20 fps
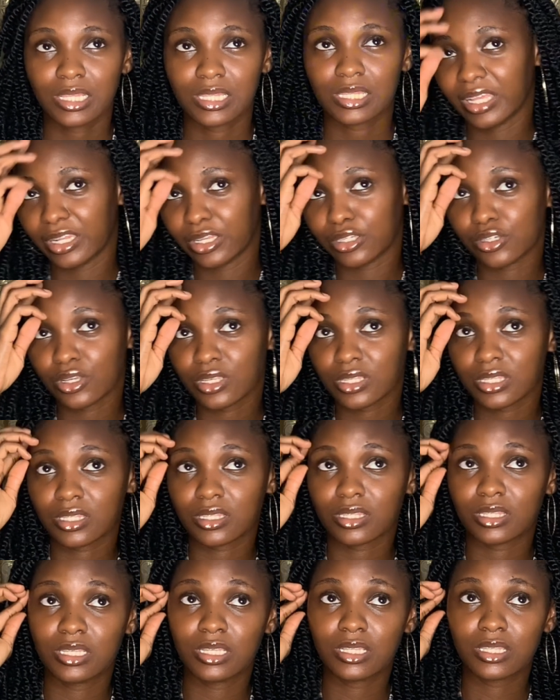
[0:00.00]
They
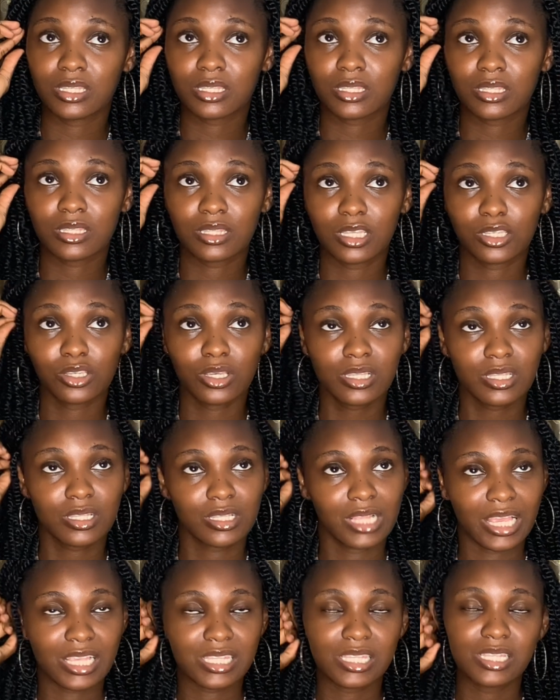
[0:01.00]
just
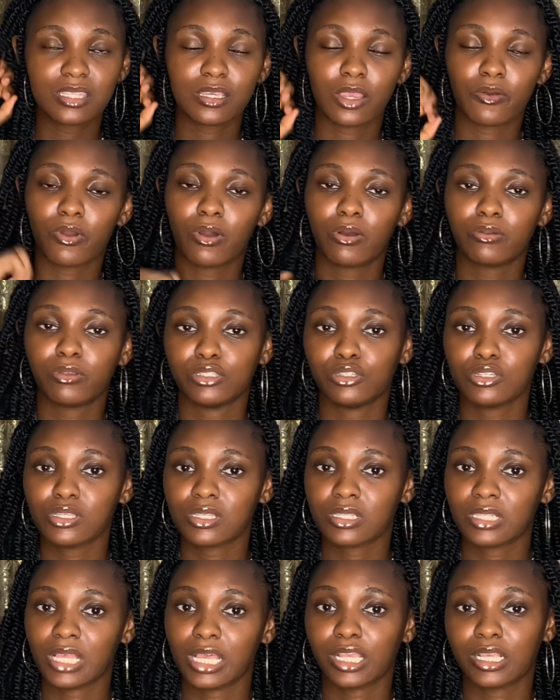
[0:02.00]
like sit around and just
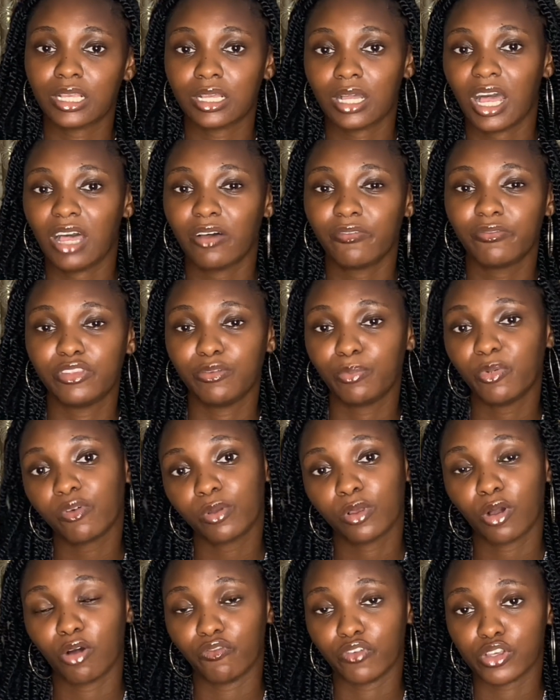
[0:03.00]
like have deep
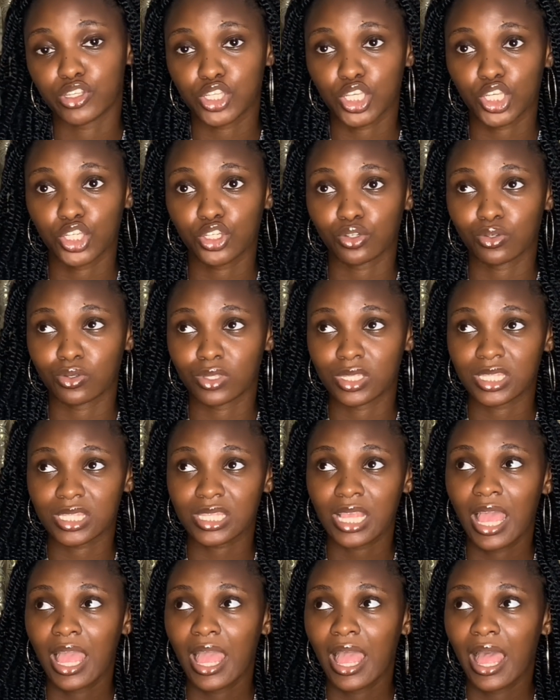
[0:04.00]
conversations
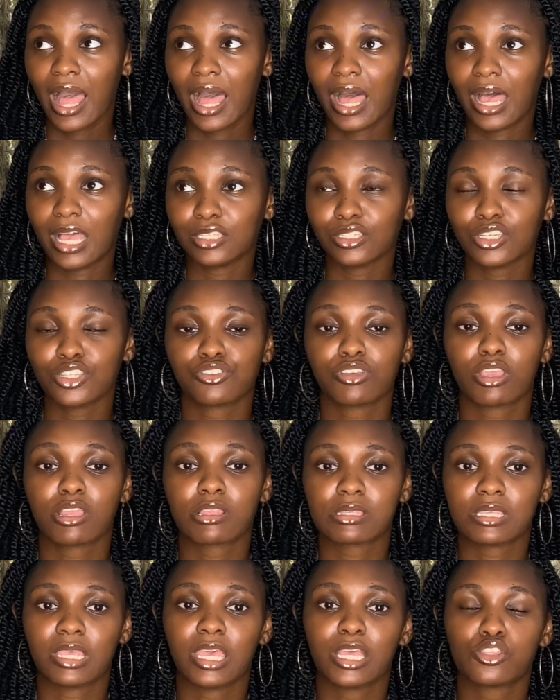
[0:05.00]
and just trying
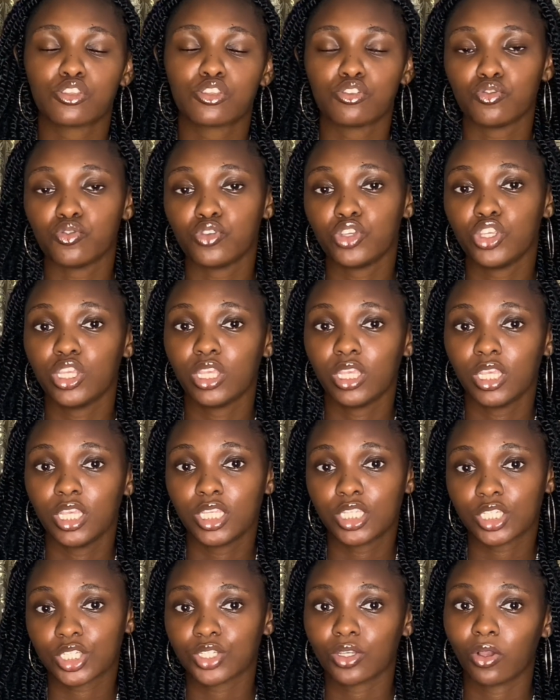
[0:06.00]
to get to know
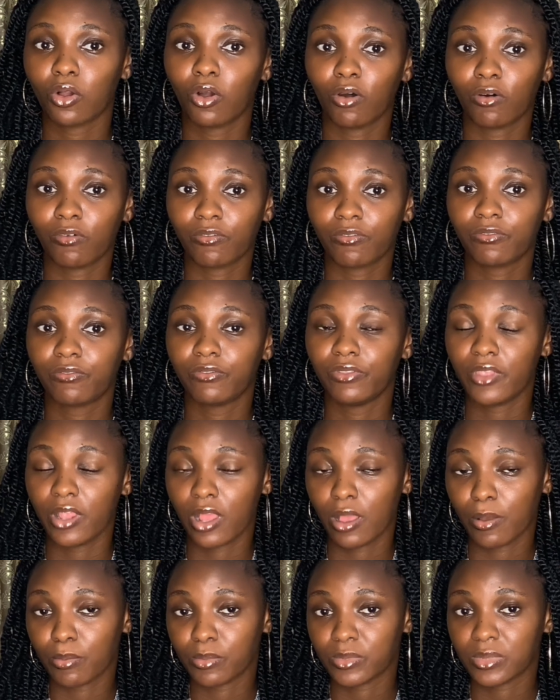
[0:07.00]
each of
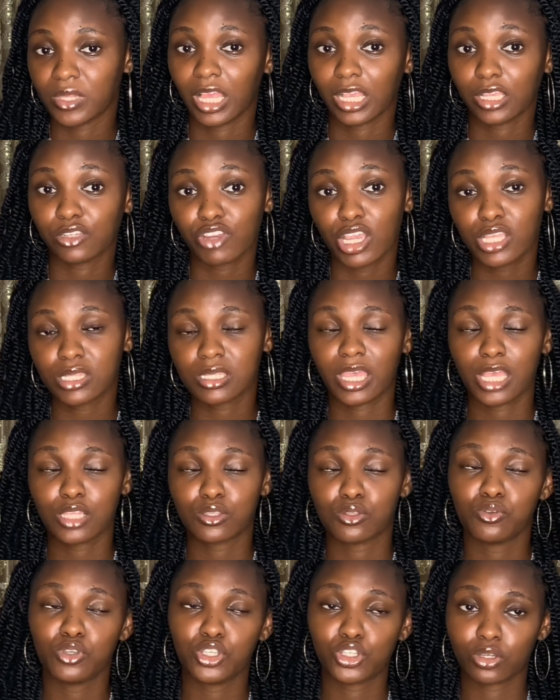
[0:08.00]
them, like trying to get
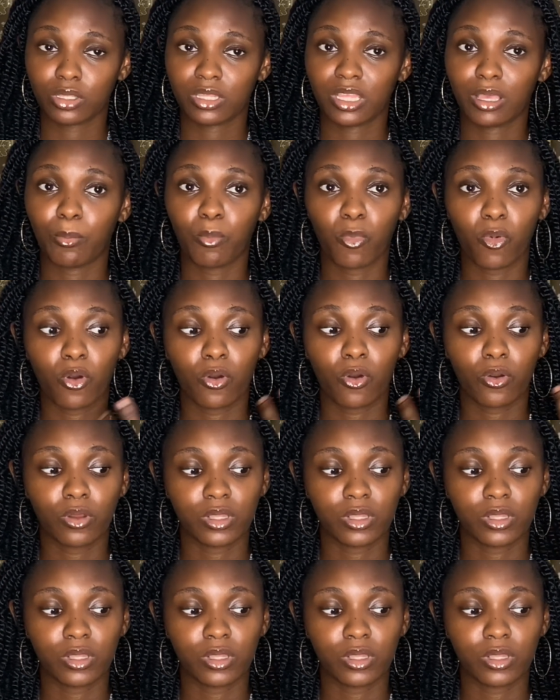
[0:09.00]
to know each other more.